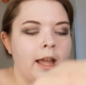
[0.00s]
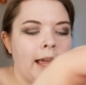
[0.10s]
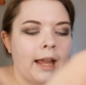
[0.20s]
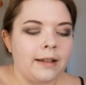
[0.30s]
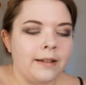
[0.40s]

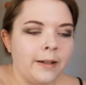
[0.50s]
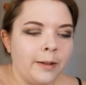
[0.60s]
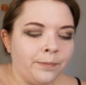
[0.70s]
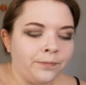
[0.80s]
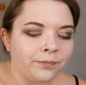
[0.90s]

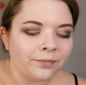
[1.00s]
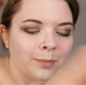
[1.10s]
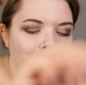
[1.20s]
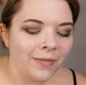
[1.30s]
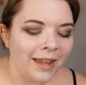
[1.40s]
And
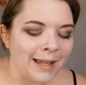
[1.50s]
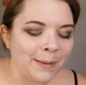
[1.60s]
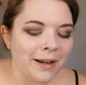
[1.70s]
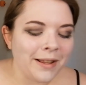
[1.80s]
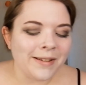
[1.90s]
it's
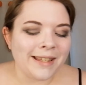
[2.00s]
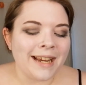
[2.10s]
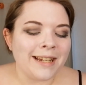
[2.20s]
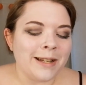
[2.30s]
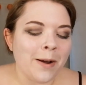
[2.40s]
one of those
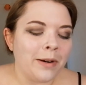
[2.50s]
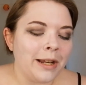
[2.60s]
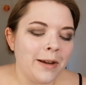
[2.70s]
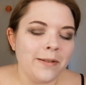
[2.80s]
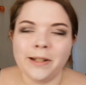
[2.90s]
things you don't want
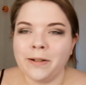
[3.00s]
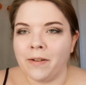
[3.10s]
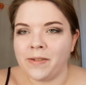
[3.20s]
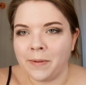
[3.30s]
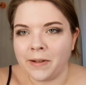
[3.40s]
to use it too
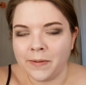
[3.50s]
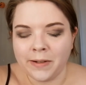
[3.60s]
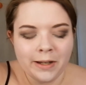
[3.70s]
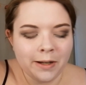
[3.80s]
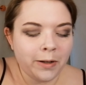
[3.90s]
often, because
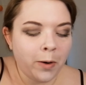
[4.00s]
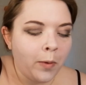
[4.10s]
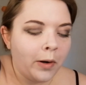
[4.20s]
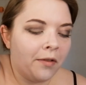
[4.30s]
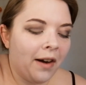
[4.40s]
obviously you don't
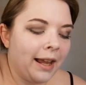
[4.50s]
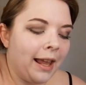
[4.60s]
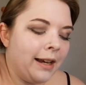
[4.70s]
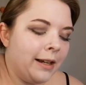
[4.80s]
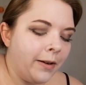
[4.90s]
want to wreck
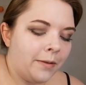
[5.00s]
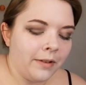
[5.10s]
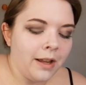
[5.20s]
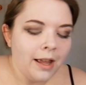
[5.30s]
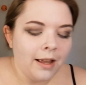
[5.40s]
it, and you don't.
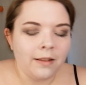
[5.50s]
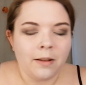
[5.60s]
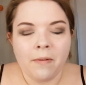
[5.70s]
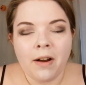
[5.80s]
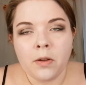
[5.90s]

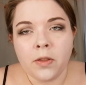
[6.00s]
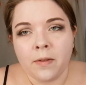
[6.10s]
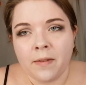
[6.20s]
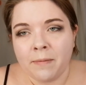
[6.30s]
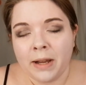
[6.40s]
Other
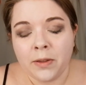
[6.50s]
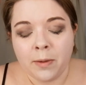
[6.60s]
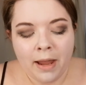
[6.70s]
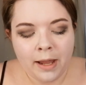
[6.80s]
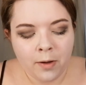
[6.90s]
than my other
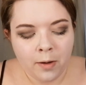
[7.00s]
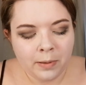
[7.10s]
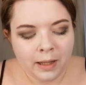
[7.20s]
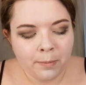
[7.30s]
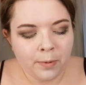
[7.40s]

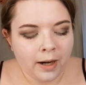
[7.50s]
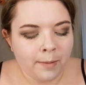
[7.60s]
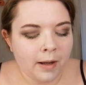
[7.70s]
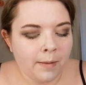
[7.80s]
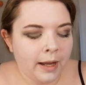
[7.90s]
makeup, like
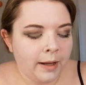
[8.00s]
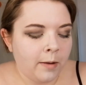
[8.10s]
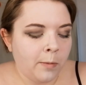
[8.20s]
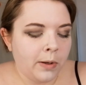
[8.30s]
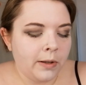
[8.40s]
Primark
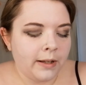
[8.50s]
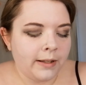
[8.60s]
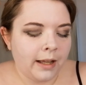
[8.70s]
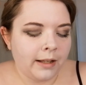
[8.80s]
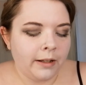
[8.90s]
makeup and
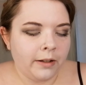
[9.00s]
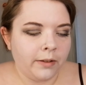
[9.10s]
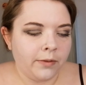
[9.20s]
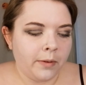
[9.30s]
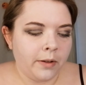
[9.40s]
this, that and the
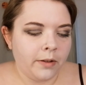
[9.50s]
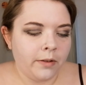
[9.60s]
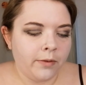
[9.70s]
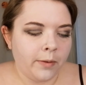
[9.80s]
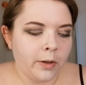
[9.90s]
other from
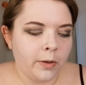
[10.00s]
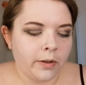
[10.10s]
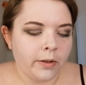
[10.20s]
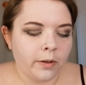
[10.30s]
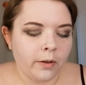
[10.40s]
the
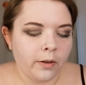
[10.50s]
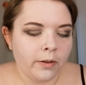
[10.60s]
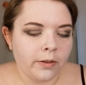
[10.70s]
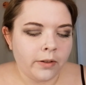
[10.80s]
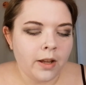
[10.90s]

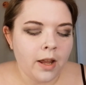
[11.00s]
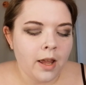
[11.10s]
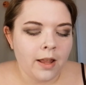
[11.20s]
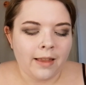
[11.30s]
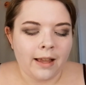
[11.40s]
drugstores,
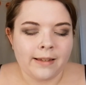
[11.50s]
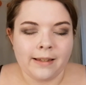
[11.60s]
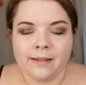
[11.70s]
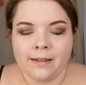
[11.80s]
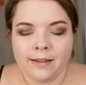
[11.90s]

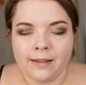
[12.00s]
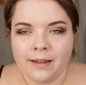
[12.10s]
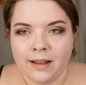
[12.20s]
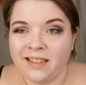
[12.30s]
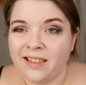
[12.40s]

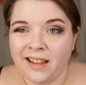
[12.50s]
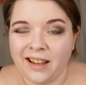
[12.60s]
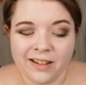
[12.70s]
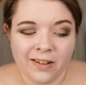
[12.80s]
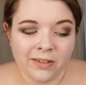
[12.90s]

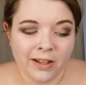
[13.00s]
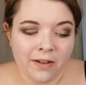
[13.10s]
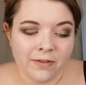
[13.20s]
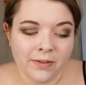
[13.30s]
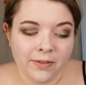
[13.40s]
I don't look
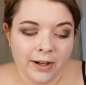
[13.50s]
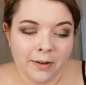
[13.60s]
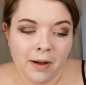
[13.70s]
after it very